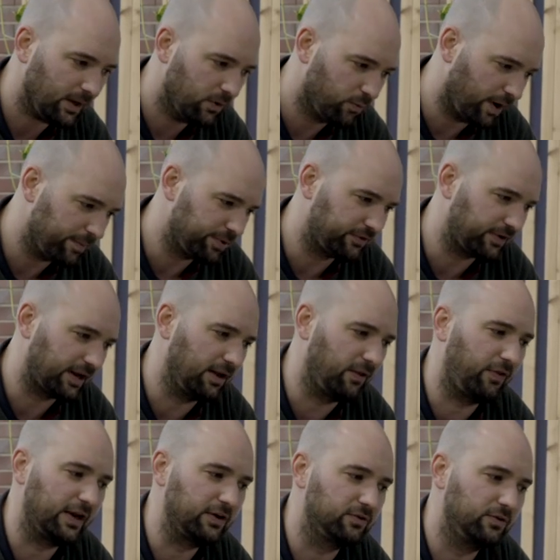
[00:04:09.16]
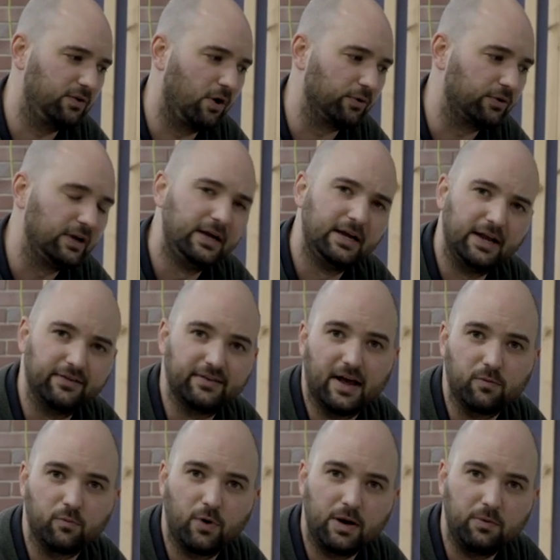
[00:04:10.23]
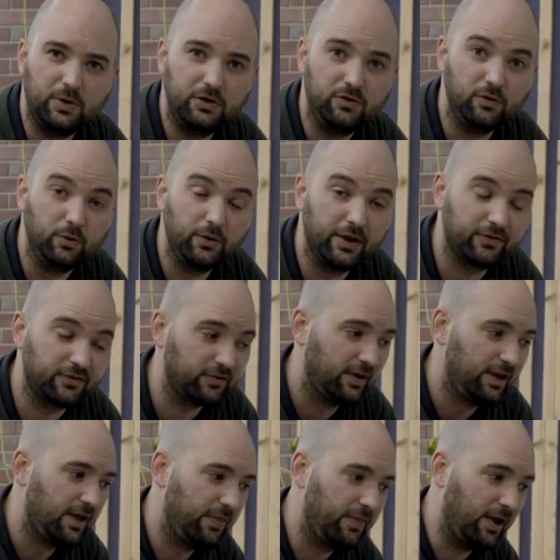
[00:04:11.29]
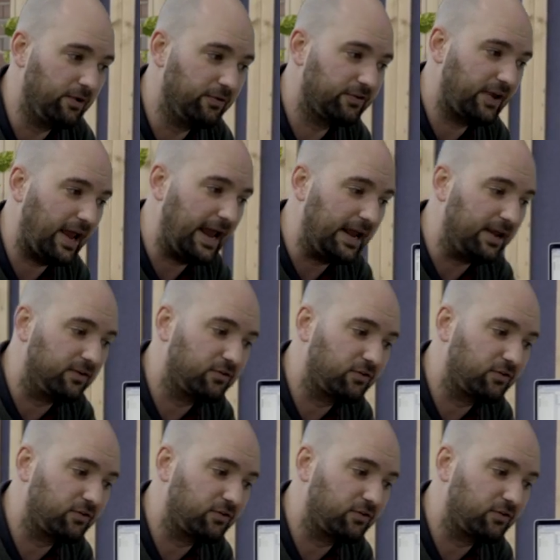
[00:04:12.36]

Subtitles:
One particular thing to note is that when we do this, there's a